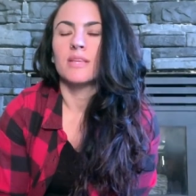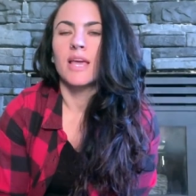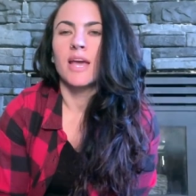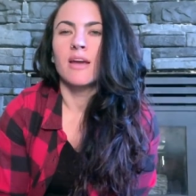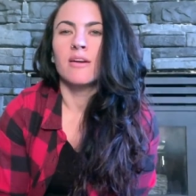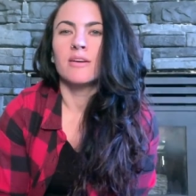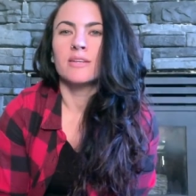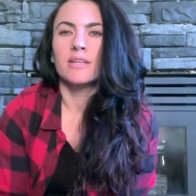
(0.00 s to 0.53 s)

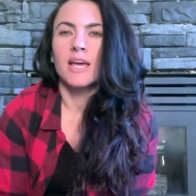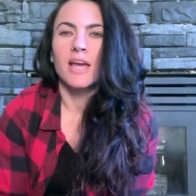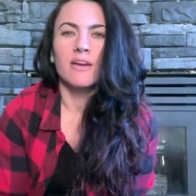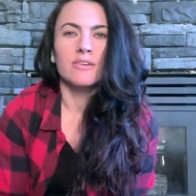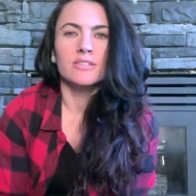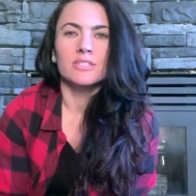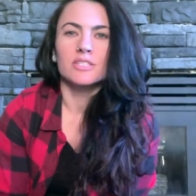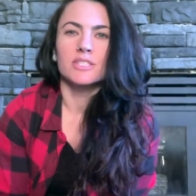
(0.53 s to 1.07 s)

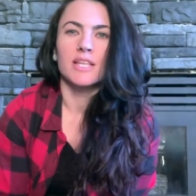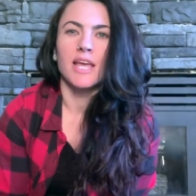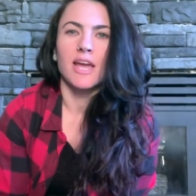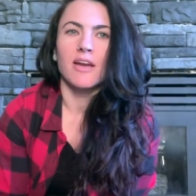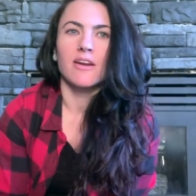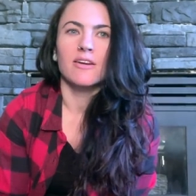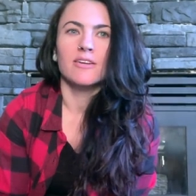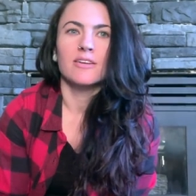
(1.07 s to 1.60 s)
hair is just
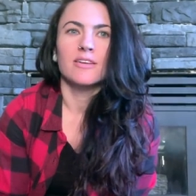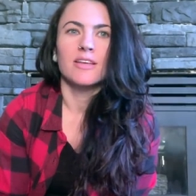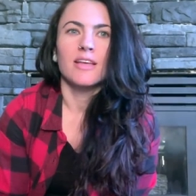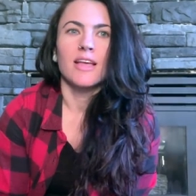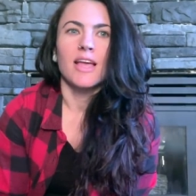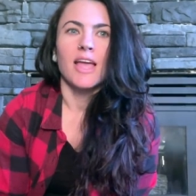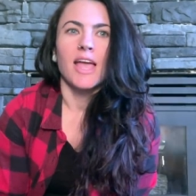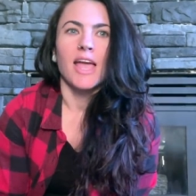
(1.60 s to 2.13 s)
hair,
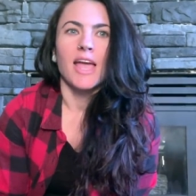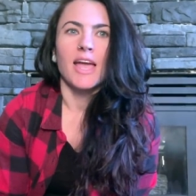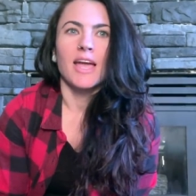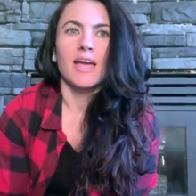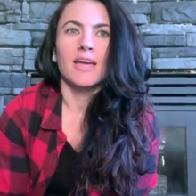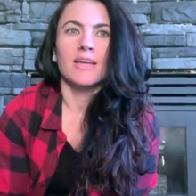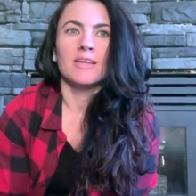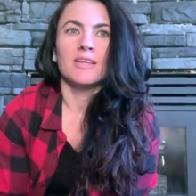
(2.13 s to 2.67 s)

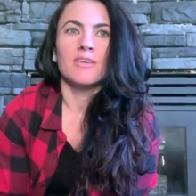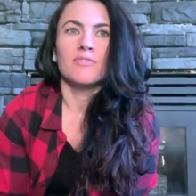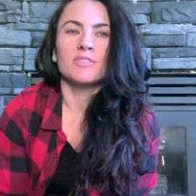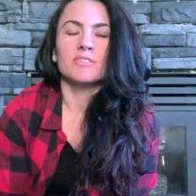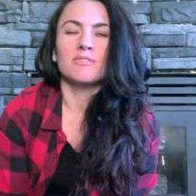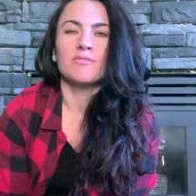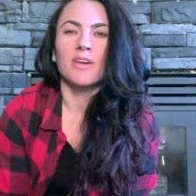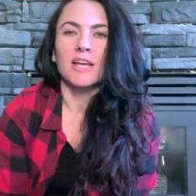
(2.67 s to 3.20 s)
and if
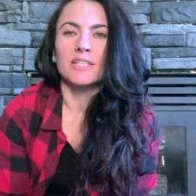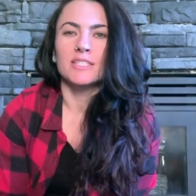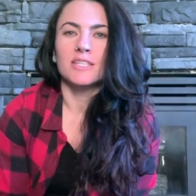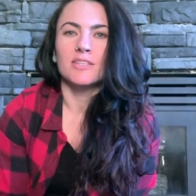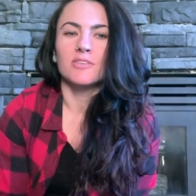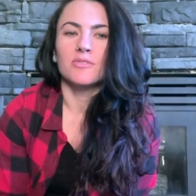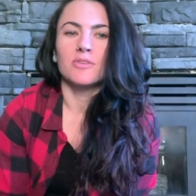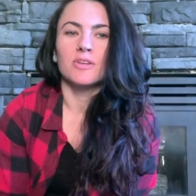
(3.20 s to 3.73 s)
it's
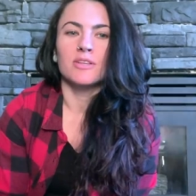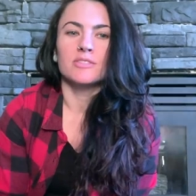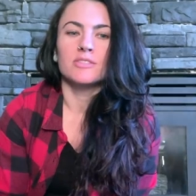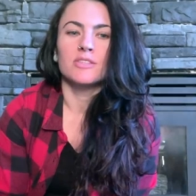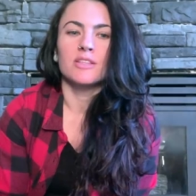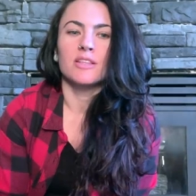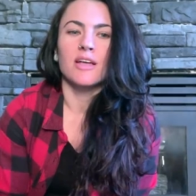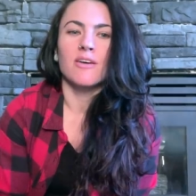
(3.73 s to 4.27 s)
affecting you to
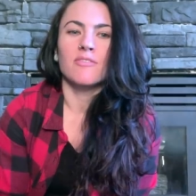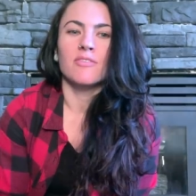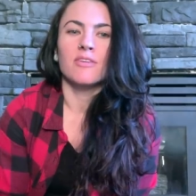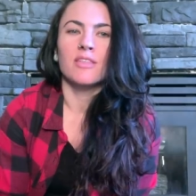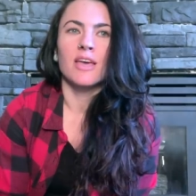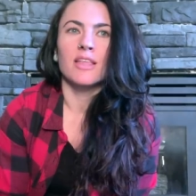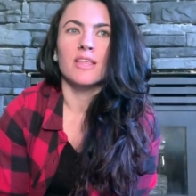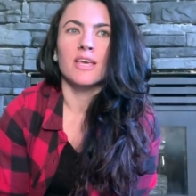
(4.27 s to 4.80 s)
the
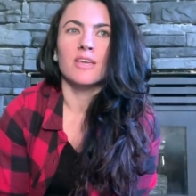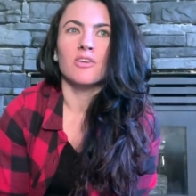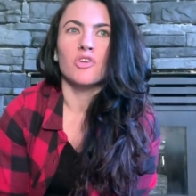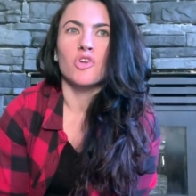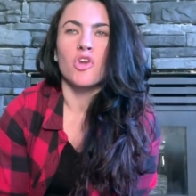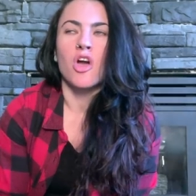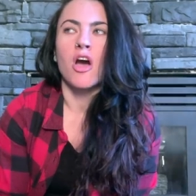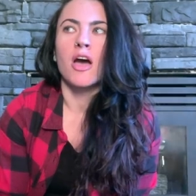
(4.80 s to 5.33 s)
level that like
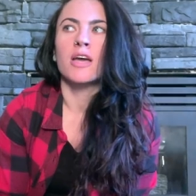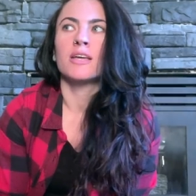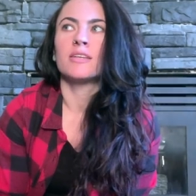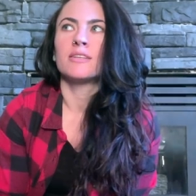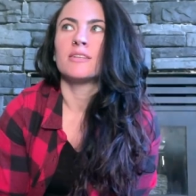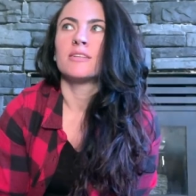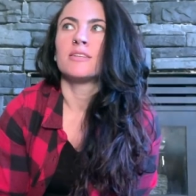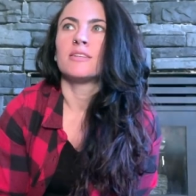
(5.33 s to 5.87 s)
you're not
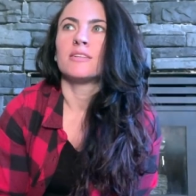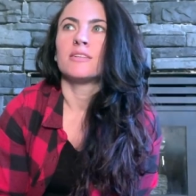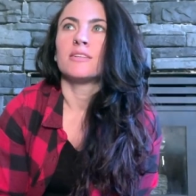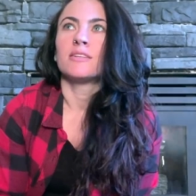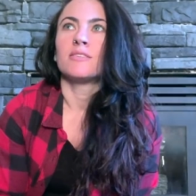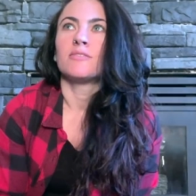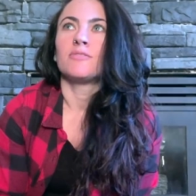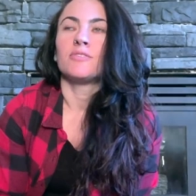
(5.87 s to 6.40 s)

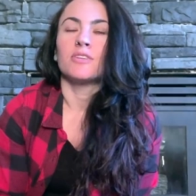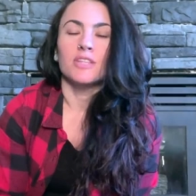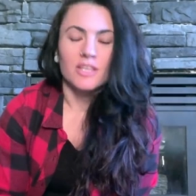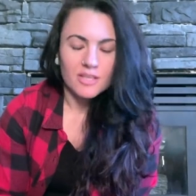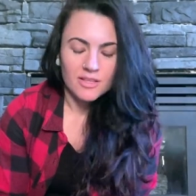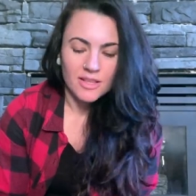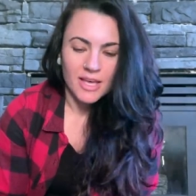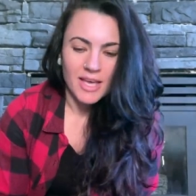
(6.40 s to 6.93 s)

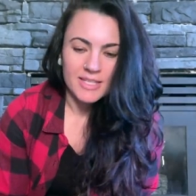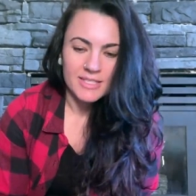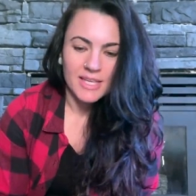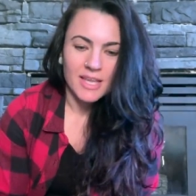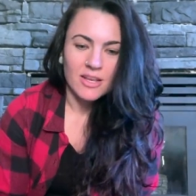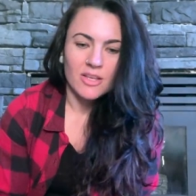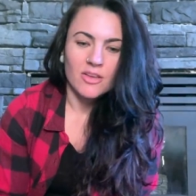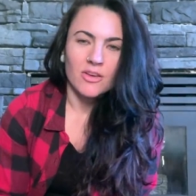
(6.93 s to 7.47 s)
feeling, like I
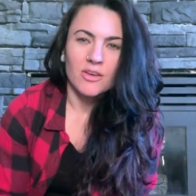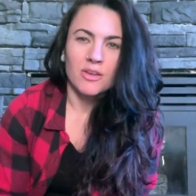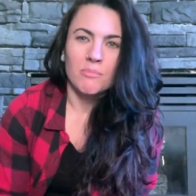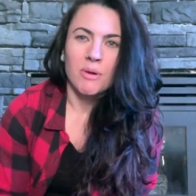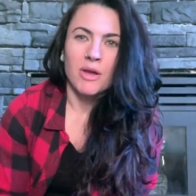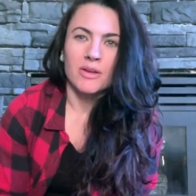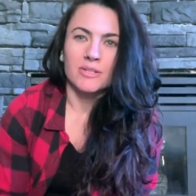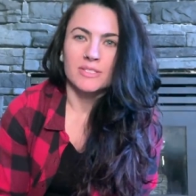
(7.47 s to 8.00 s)
said, good
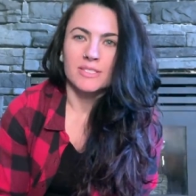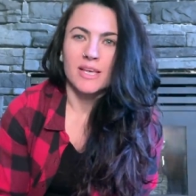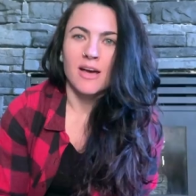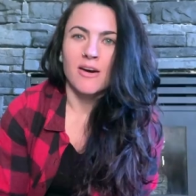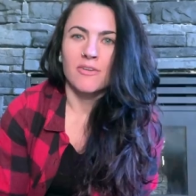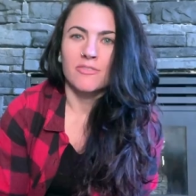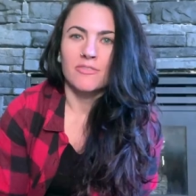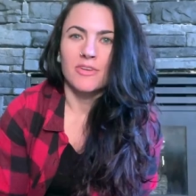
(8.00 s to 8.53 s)
about
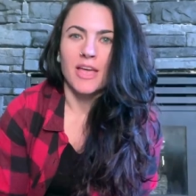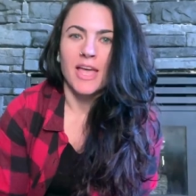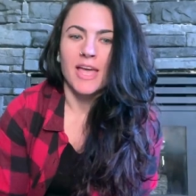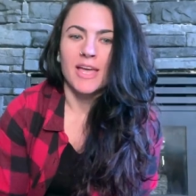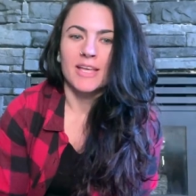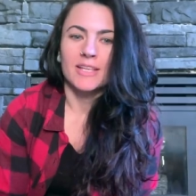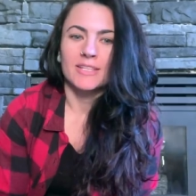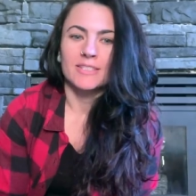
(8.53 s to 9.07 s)
yourself,
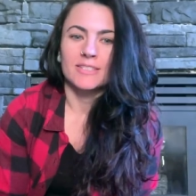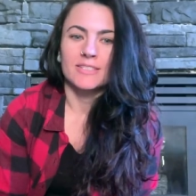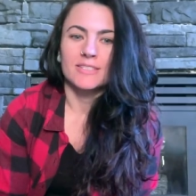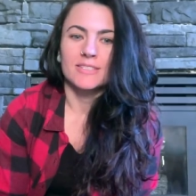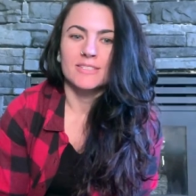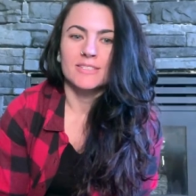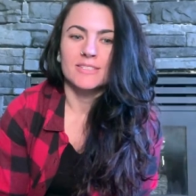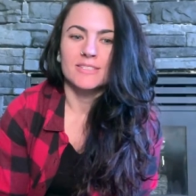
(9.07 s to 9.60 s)
and
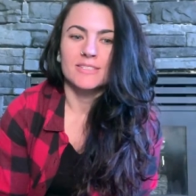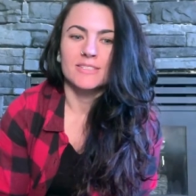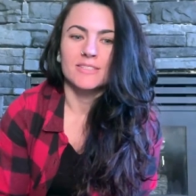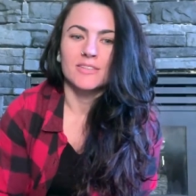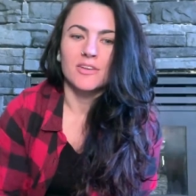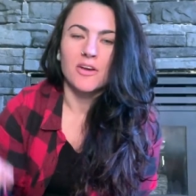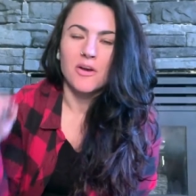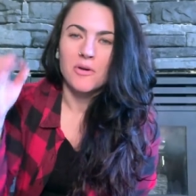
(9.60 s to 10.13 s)

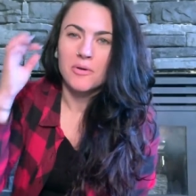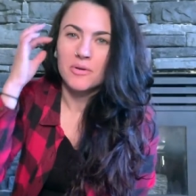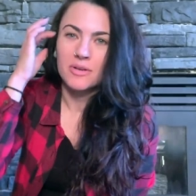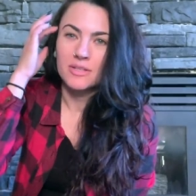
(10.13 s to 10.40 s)
you know,